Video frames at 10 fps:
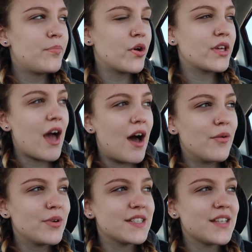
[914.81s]
But
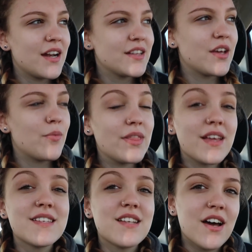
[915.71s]
yeah, we decided that when
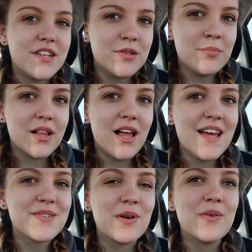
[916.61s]
they started a Zumba
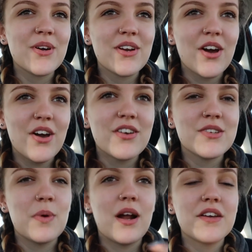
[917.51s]
class, we were going to go,
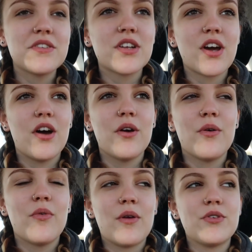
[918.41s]
because when I used to
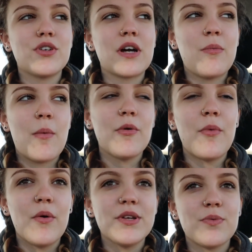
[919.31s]
go, when I was younger, my
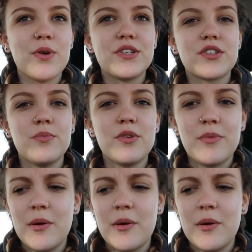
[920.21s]
mum always wanted to come with